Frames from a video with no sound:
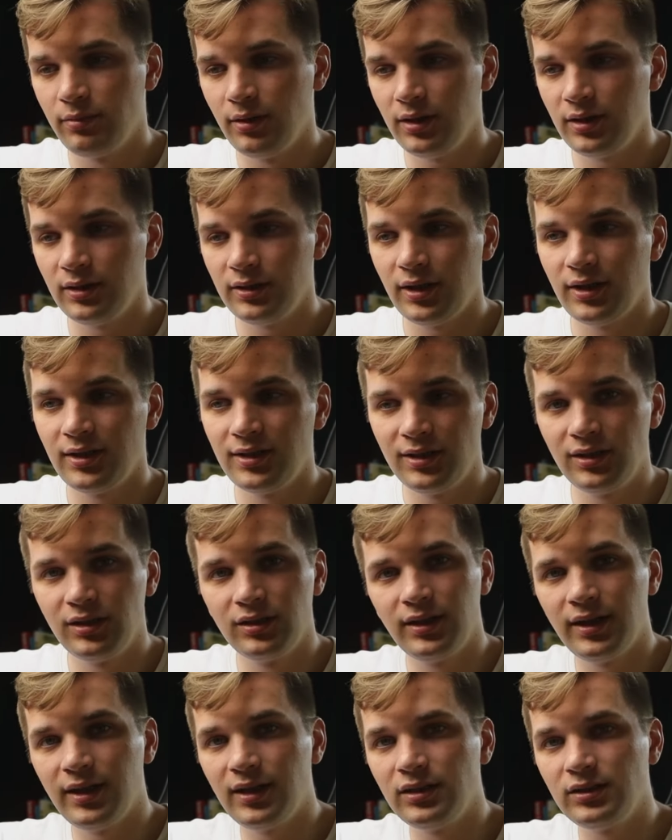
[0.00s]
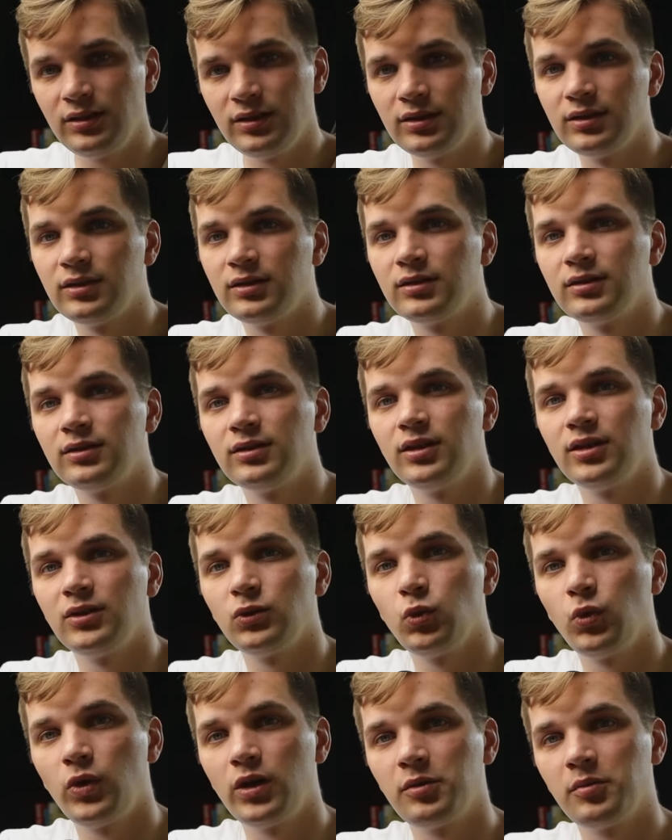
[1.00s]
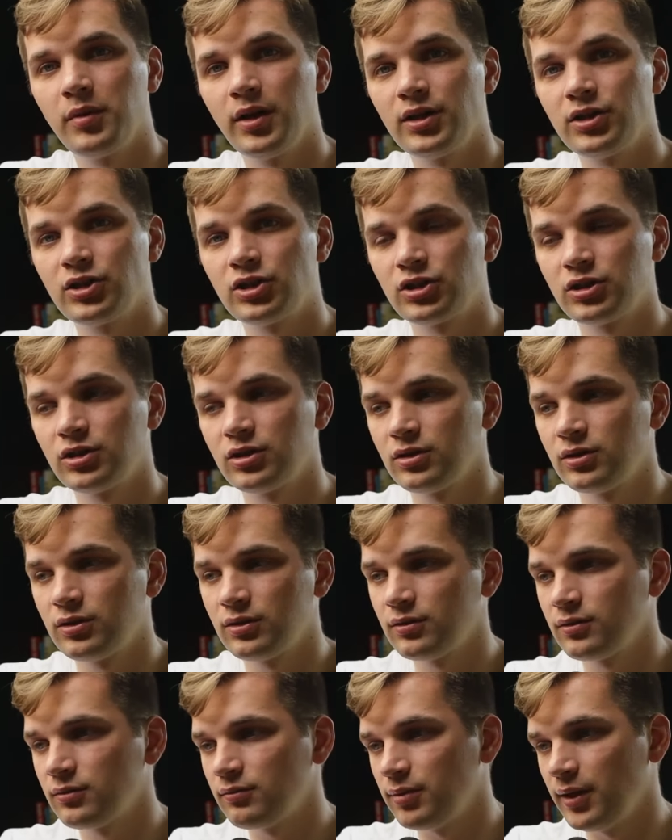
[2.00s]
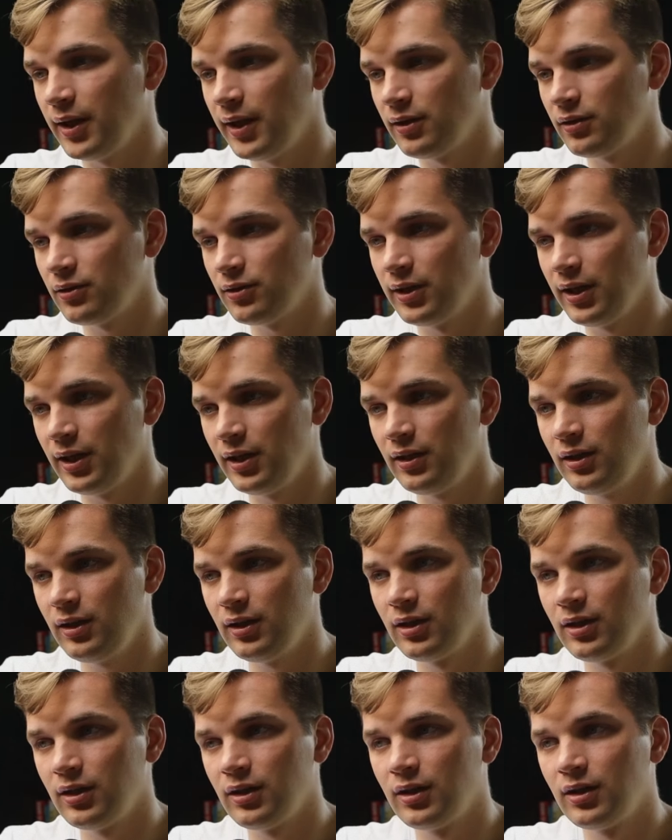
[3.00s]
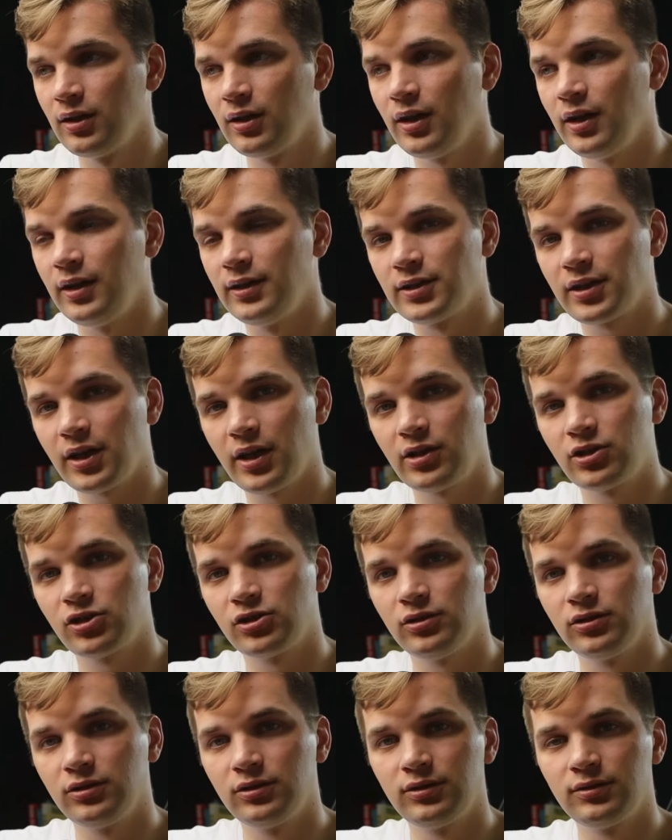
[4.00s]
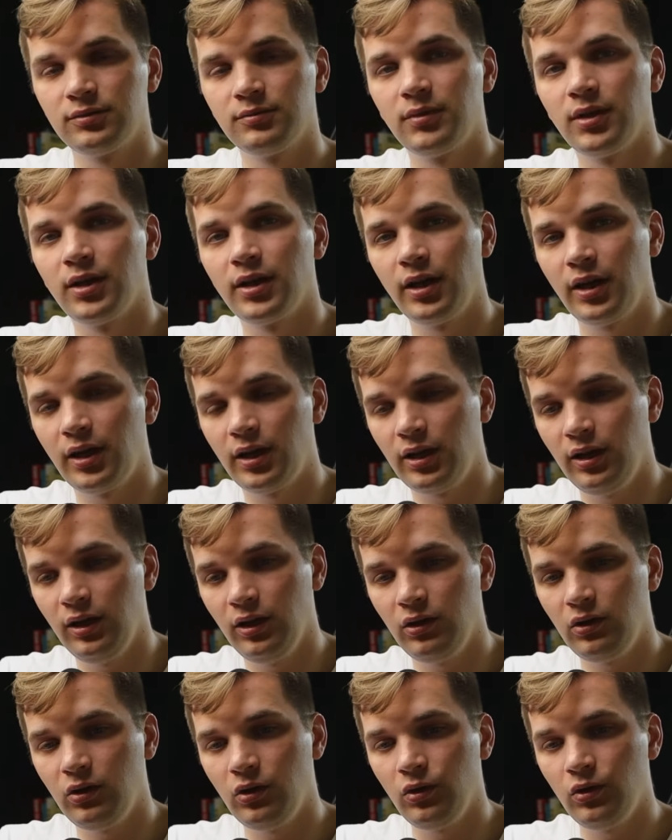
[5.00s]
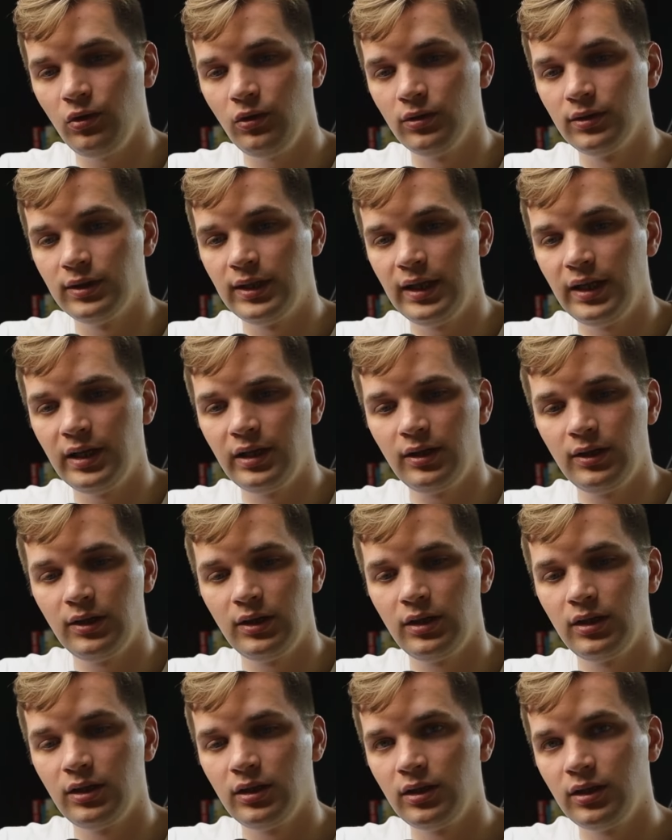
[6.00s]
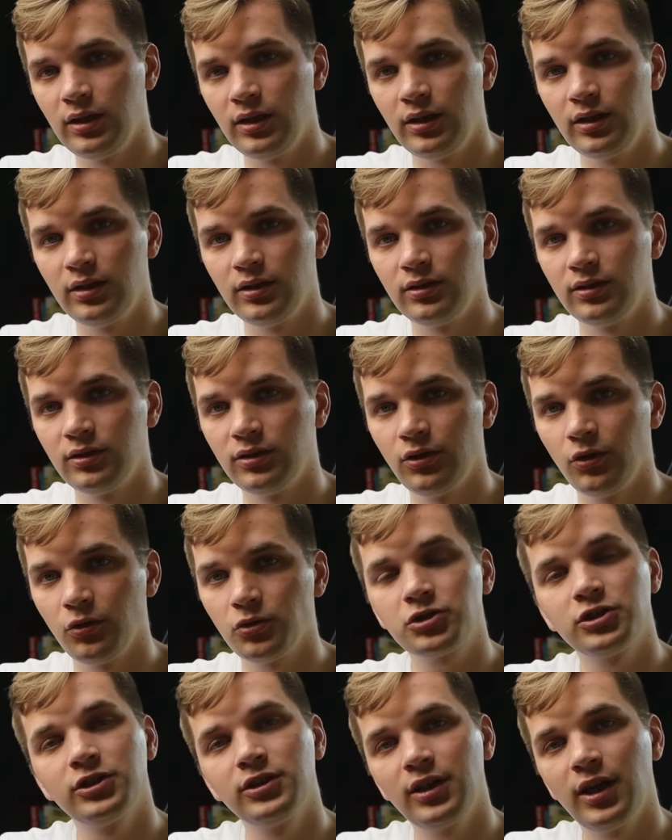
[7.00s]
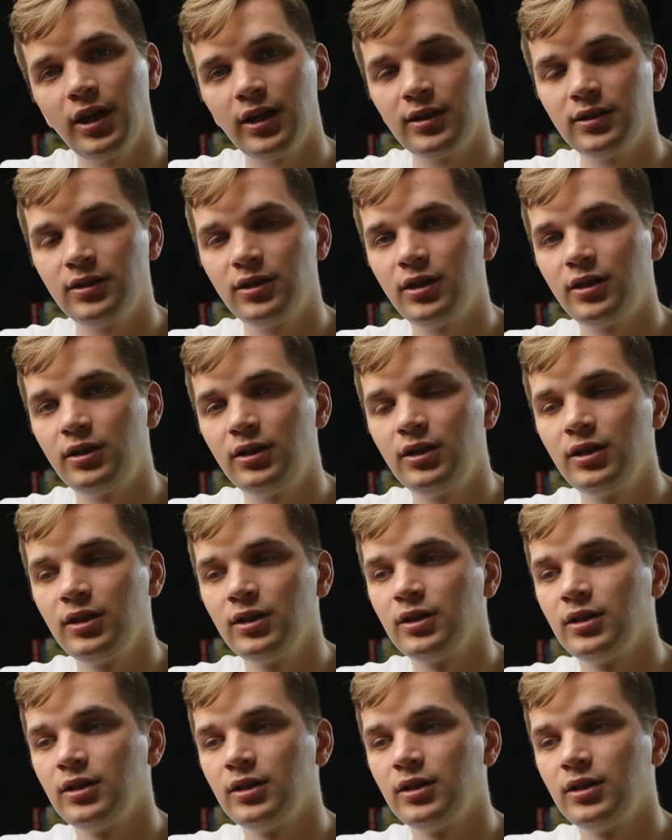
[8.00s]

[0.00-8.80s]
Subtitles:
But other than that, not very much planned today. I scheduled my whole day in the Notion calendar,